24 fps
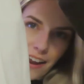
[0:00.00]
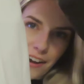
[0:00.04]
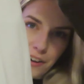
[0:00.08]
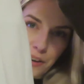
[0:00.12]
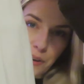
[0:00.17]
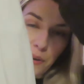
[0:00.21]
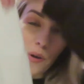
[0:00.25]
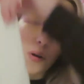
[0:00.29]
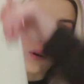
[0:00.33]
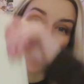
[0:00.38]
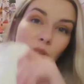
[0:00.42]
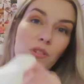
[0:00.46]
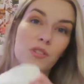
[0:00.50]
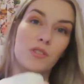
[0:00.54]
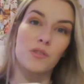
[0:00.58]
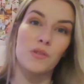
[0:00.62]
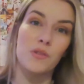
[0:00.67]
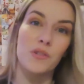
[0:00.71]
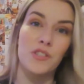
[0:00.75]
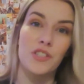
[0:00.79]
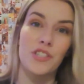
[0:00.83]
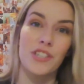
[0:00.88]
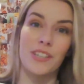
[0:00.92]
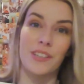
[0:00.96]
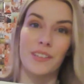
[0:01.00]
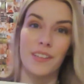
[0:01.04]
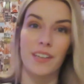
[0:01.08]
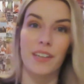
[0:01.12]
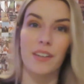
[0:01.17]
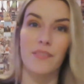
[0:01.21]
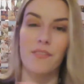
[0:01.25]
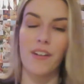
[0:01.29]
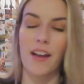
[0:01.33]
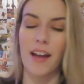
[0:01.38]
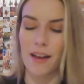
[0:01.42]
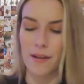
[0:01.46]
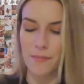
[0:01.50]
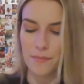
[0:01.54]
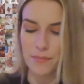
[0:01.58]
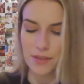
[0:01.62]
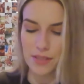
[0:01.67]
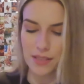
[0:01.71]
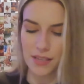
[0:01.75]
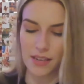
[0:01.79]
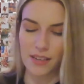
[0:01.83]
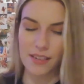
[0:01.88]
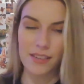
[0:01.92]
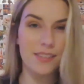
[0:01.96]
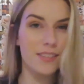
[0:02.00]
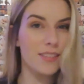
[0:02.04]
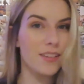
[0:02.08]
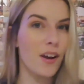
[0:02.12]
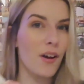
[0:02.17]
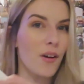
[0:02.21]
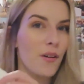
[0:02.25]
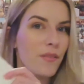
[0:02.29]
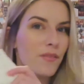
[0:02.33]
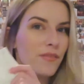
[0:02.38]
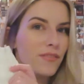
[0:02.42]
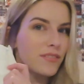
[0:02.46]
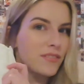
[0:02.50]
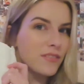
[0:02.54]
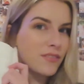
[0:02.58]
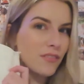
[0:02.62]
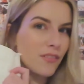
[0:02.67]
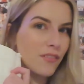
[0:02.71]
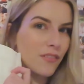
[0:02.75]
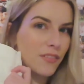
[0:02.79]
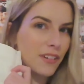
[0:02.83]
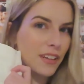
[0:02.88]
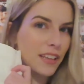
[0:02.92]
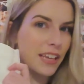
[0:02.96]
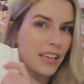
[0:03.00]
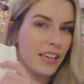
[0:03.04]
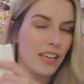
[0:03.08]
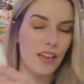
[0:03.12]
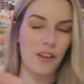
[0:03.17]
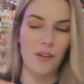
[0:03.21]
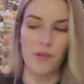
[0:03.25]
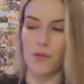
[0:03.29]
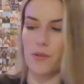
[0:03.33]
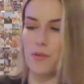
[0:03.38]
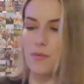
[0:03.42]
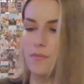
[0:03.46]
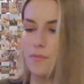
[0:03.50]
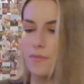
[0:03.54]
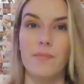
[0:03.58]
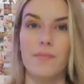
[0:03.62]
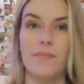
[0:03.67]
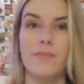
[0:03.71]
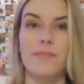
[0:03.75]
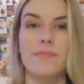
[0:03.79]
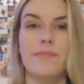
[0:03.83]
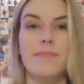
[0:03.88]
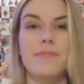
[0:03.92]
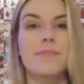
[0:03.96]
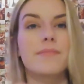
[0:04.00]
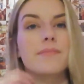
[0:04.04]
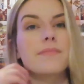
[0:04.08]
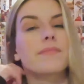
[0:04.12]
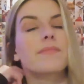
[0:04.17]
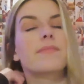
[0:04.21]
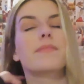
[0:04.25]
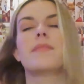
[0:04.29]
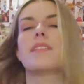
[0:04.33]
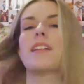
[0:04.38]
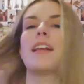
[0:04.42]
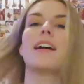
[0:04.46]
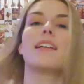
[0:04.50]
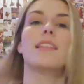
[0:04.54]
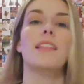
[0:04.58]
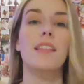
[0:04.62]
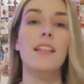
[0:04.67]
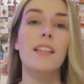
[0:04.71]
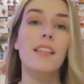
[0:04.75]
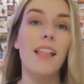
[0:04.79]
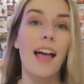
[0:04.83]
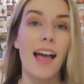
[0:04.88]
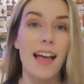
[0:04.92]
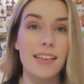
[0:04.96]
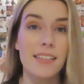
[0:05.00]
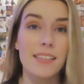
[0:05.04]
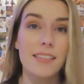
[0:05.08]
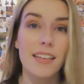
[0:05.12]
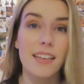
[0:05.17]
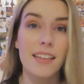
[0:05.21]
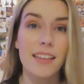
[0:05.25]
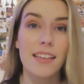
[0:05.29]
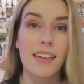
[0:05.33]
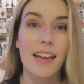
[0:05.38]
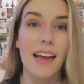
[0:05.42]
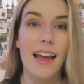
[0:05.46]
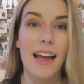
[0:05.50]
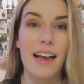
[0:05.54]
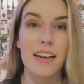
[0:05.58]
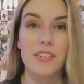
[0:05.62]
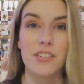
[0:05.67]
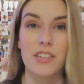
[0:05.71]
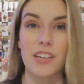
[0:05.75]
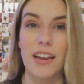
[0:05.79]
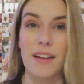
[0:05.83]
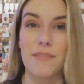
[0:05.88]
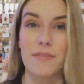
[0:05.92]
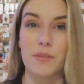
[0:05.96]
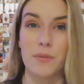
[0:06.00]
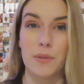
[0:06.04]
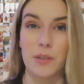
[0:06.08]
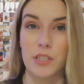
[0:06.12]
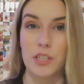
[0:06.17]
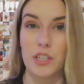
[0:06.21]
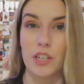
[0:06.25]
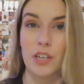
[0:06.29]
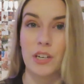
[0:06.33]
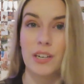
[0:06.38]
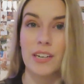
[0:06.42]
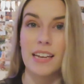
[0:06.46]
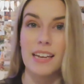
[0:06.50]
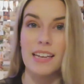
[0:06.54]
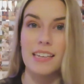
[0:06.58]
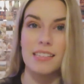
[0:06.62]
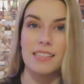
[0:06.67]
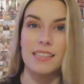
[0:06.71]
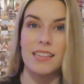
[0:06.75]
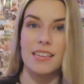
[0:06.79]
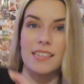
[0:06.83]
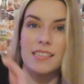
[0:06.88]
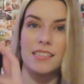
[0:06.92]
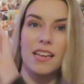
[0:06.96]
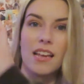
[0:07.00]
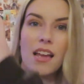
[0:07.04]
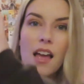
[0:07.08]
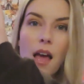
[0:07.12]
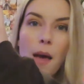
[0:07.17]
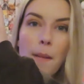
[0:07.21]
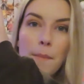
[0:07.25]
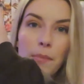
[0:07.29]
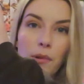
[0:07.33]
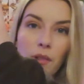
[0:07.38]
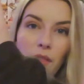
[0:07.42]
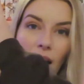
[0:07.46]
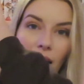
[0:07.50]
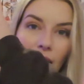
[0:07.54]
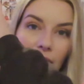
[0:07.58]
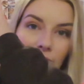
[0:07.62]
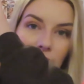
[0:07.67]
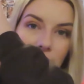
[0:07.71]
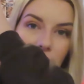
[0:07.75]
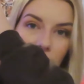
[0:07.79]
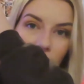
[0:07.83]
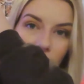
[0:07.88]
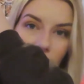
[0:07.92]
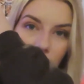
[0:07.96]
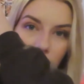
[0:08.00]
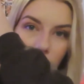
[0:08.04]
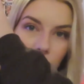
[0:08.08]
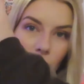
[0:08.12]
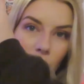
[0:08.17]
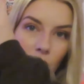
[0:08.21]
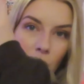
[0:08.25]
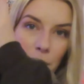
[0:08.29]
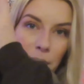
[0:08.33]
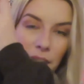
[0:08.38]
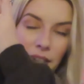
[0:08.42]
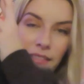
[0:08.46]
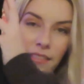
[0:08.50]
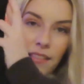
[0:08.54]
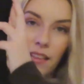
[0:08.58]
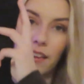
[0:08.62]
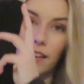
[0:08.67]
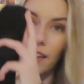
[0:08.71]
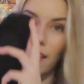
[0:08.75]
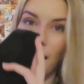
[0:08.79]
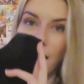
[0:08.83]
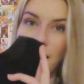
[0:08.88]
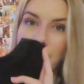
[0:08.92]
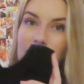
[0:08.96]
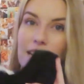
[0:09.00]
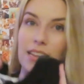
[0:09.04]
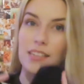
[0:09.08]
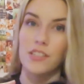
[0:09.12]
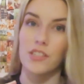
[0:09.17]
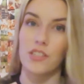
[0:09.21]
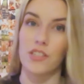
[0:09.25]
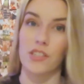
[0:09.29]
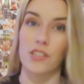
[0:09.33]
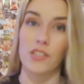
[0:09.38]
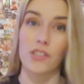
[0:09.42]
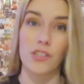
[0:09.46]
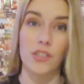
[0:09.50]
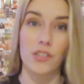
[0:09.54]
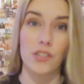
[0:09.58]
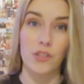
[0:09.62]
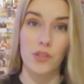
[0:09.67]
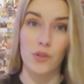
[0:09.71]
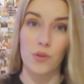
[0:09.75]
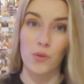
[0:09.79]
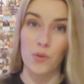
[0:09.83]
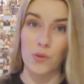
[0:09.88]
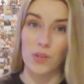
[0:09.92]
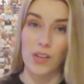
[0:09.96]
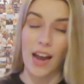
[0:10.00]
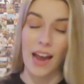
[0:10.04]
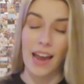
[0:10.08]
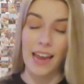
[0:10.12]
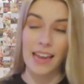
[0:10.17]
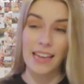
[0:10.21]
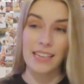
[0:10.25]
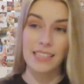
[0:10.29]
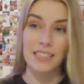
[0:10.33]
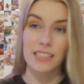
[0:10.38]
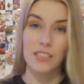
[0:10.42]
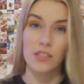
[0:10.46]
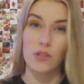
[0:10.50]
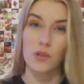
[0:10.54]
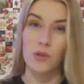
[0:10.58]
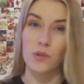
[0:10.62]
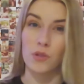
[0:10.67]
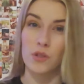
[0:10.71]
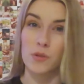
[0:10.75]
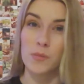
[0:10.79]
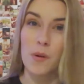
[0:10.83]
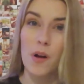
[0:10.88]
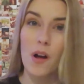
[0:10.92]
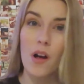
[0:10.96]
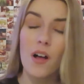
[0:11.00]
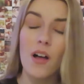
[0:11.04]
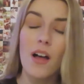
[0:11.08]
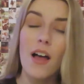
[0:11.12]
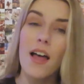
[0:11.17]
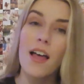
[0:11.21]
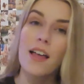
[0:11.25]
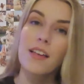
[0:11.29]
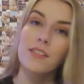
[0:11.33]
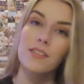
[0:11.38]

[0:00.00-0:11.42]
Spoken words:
I don't know, old school cheerleader vibes, so really cute. And then the last thing that I actually have to return is this black tank top, and again, it's just too tight, too small,